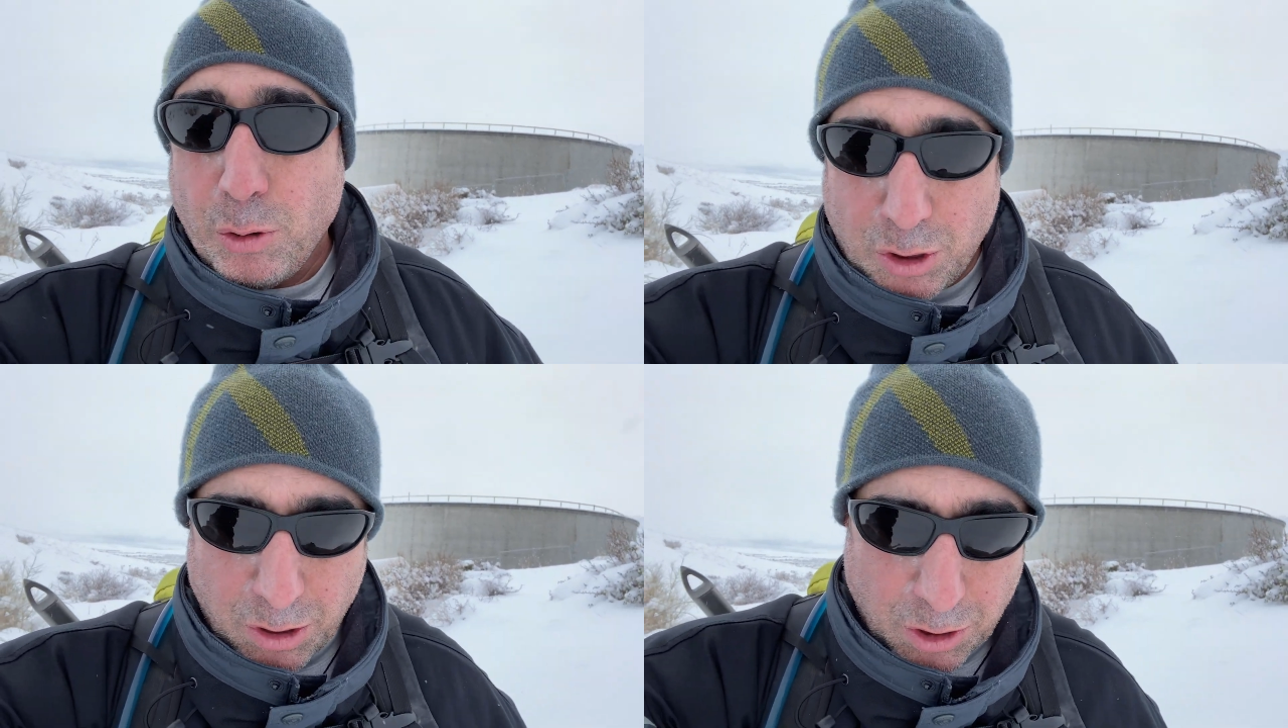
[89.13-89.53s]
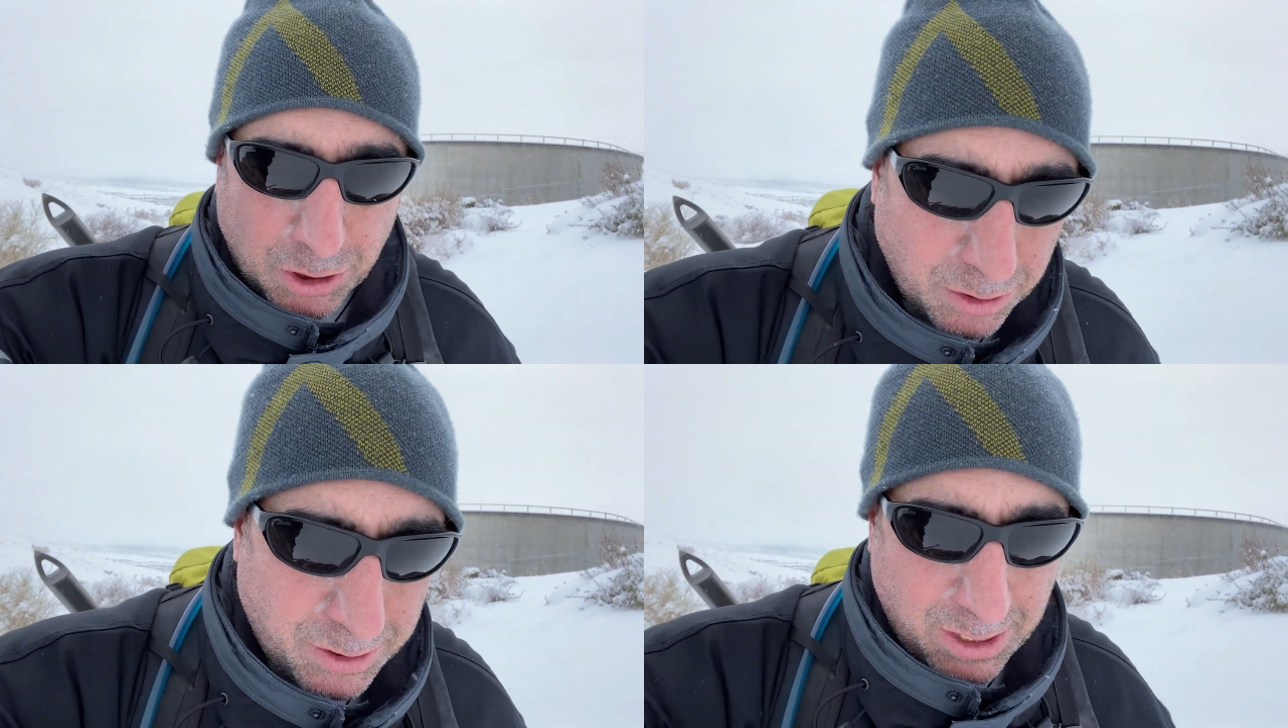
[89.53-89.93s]

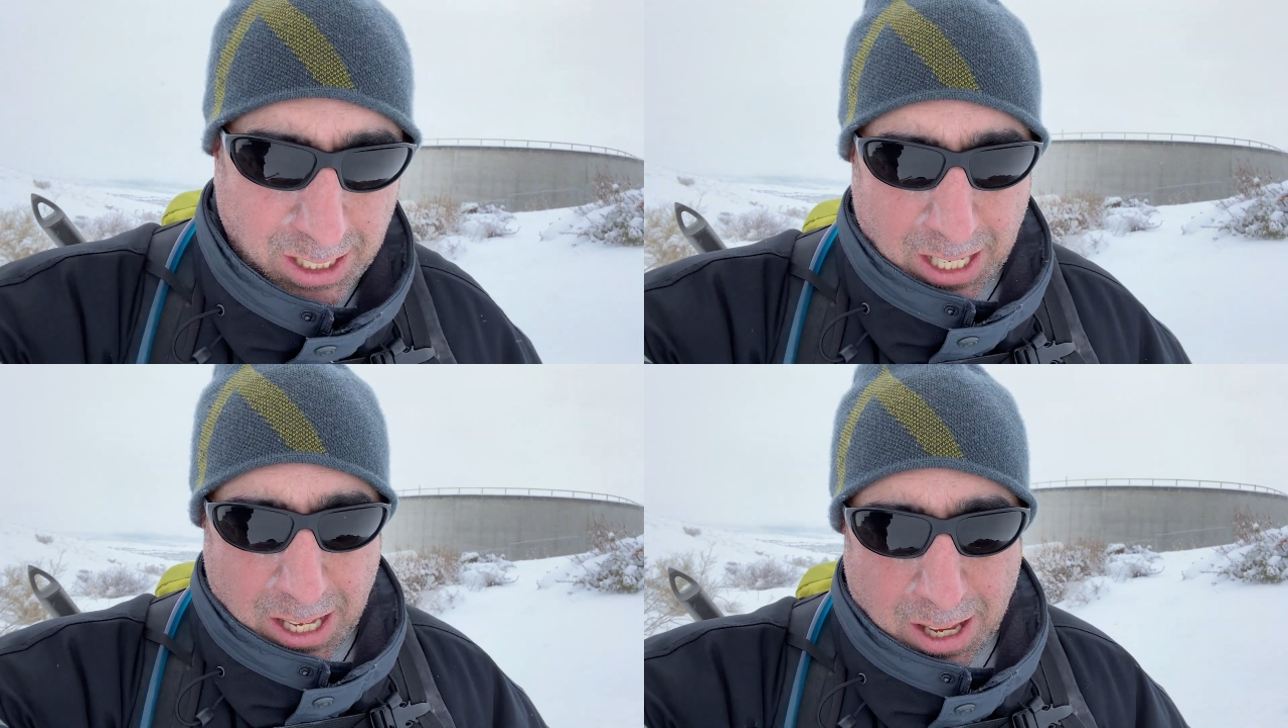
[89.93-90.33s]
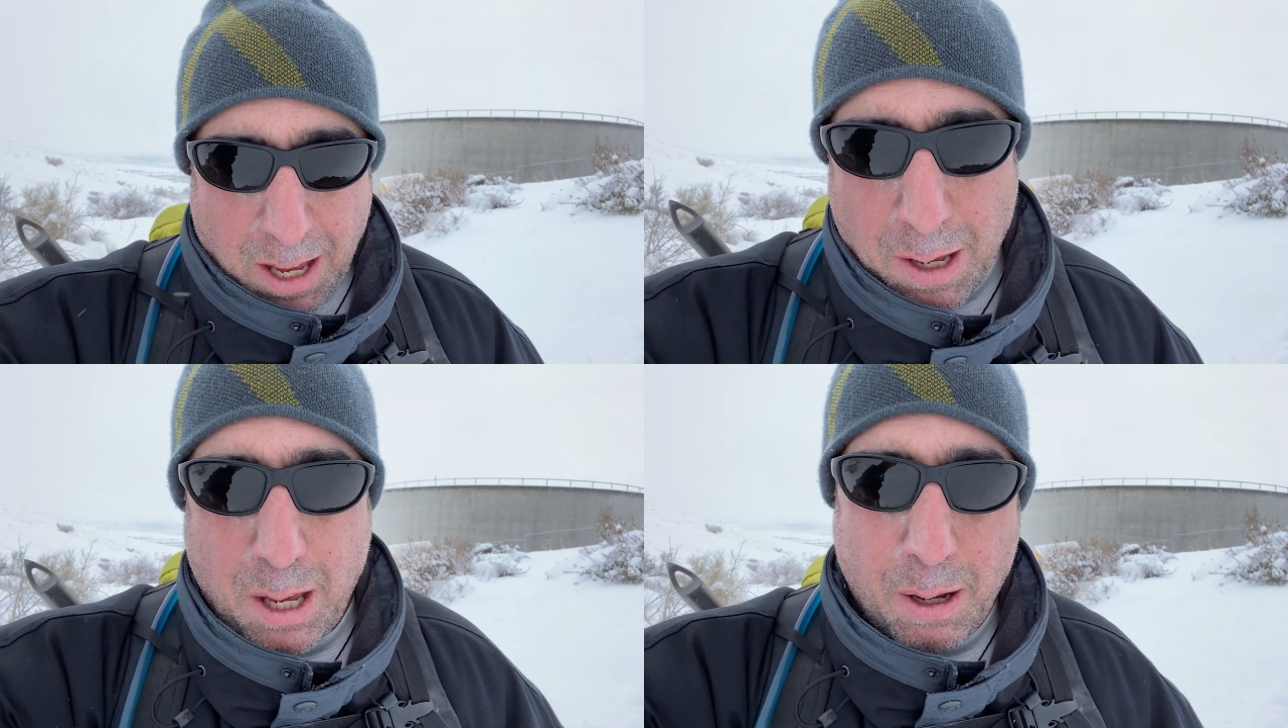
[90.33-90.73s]
snowshoes,
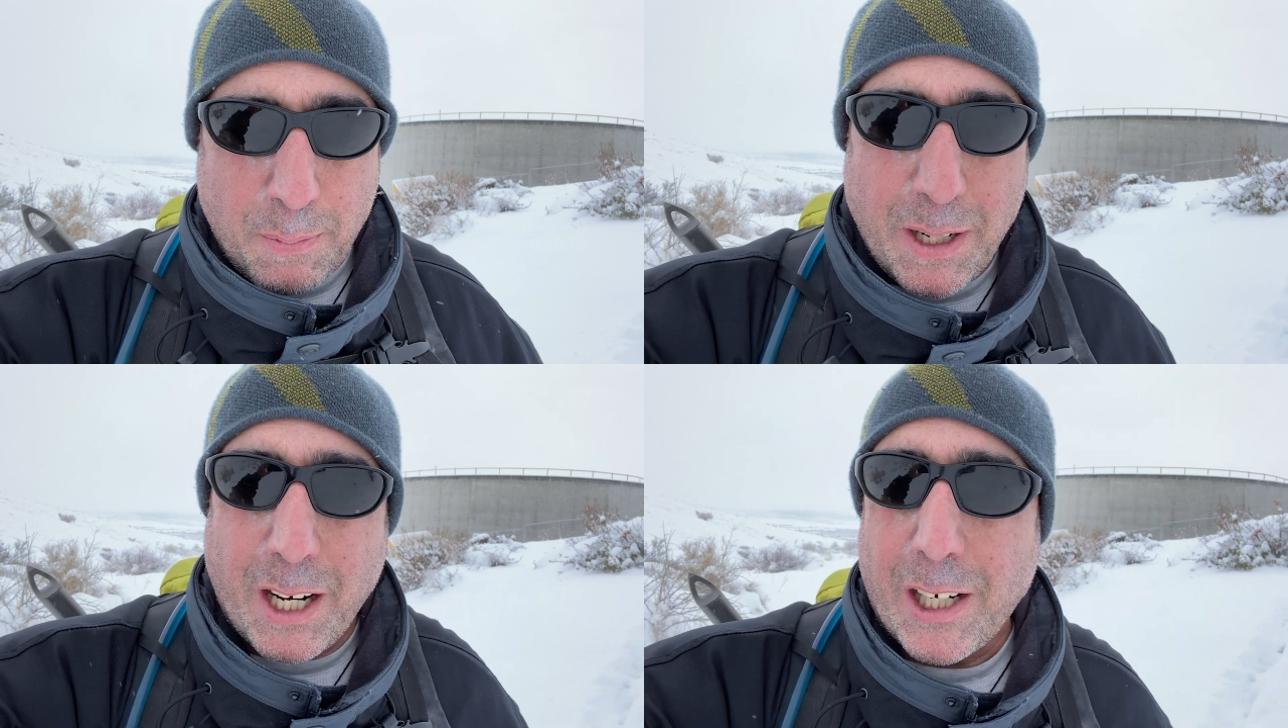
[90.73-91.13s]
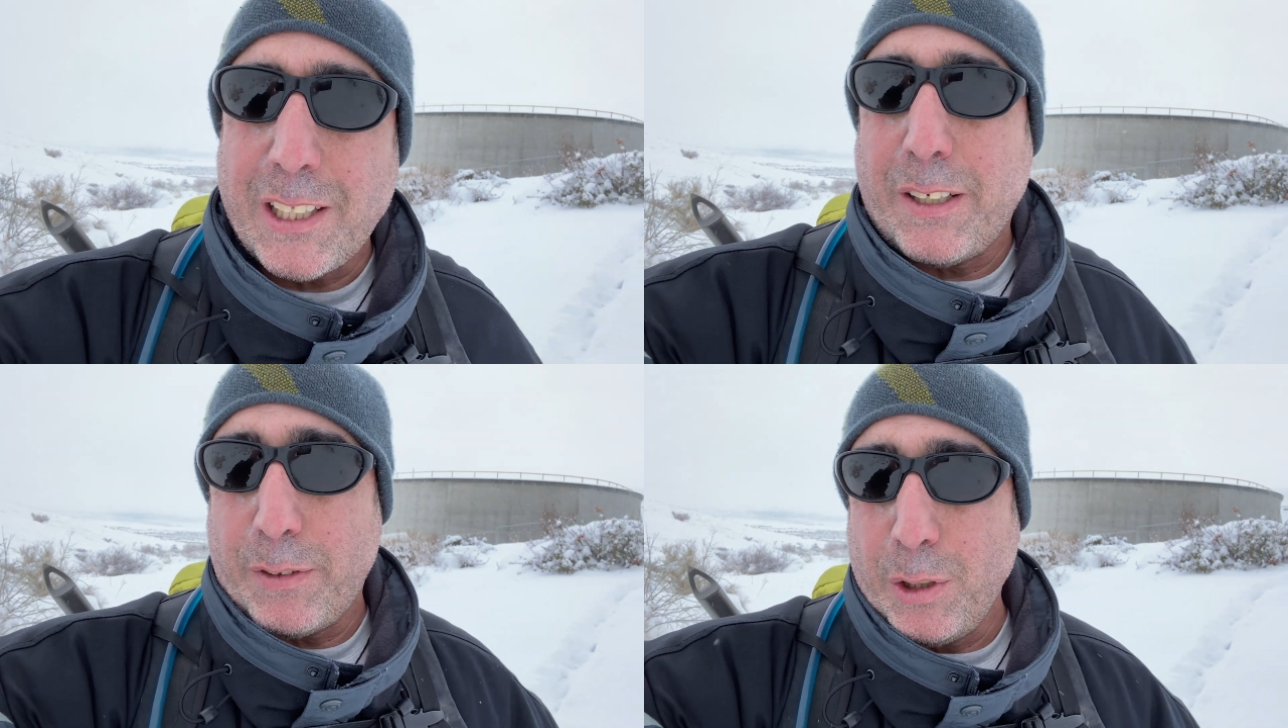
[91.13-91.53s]
but I
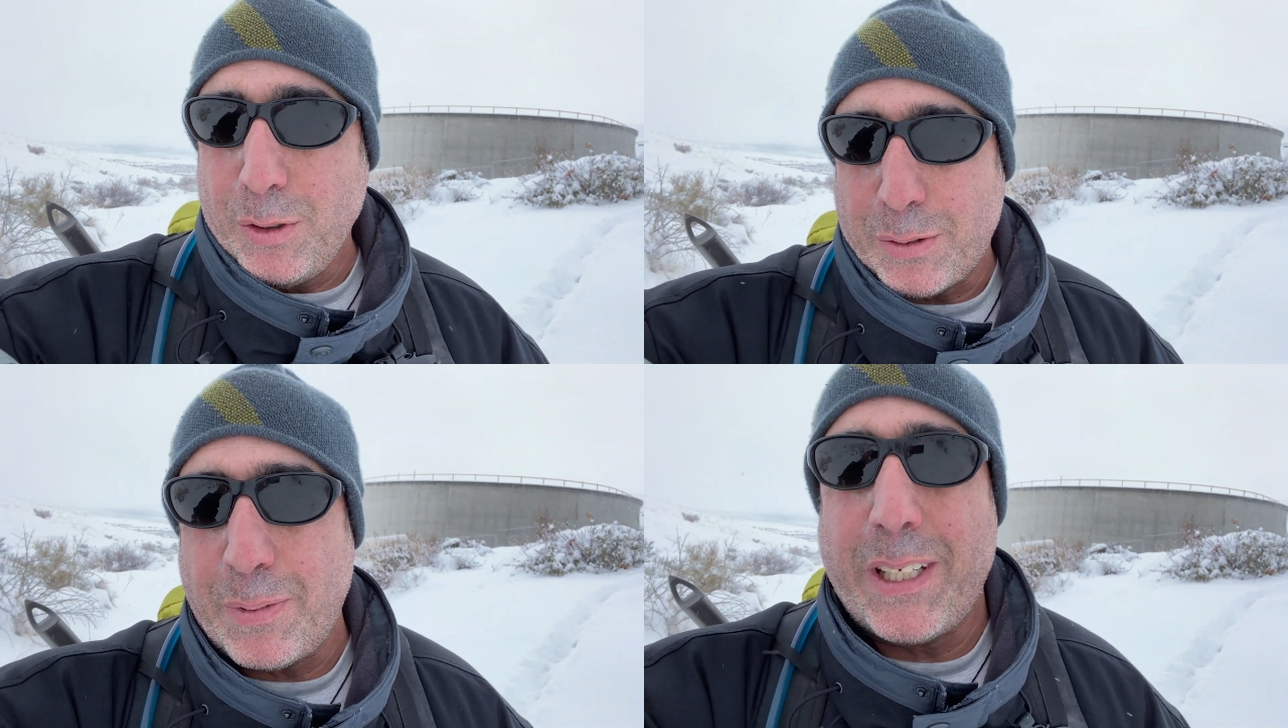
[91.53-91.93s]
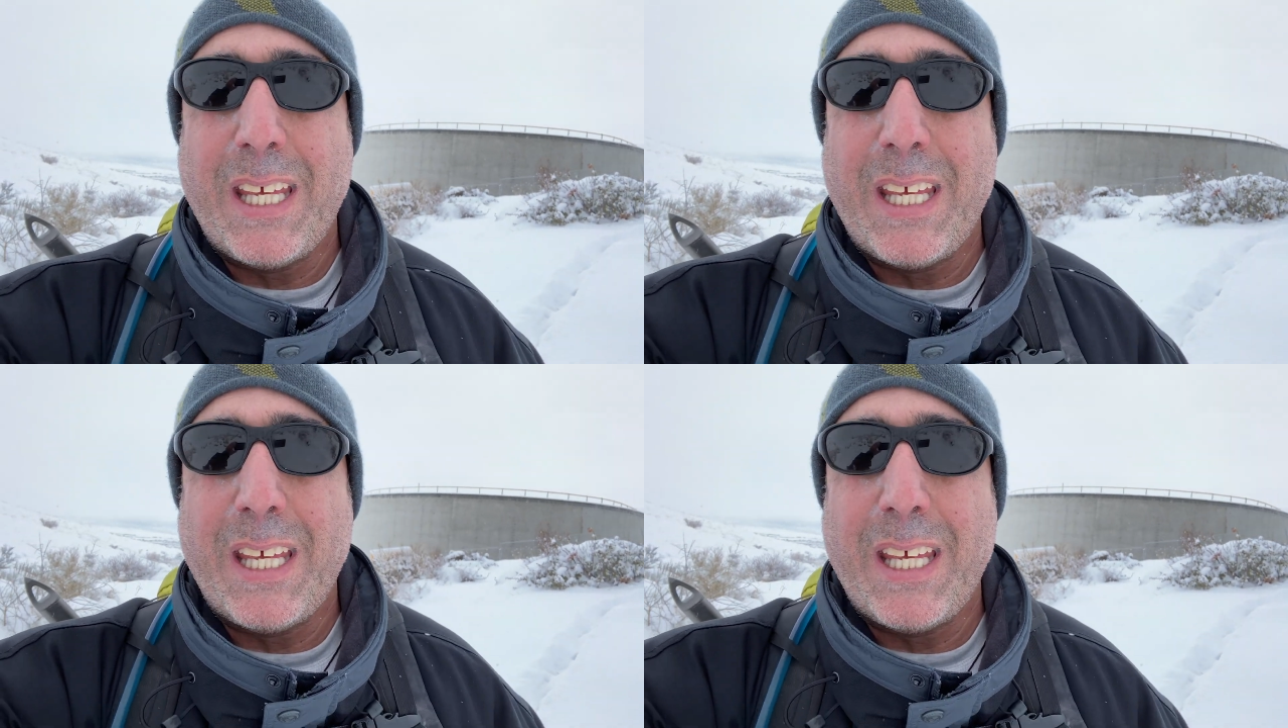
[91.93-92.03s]
hardly ever use them.